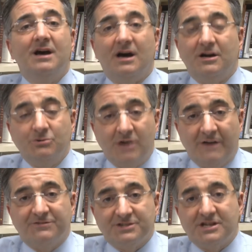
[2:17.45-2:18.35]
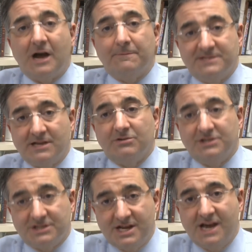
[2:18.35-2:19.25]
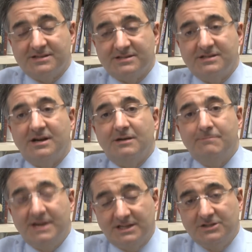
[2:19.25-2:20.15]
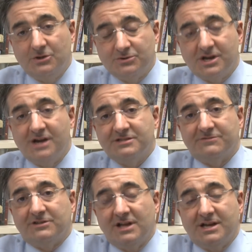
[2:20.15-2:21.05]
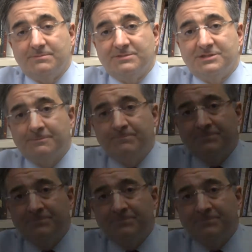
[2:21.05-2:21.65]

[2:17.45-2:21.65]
uh, you have to stop selling the test, uh, making those kinds of claims.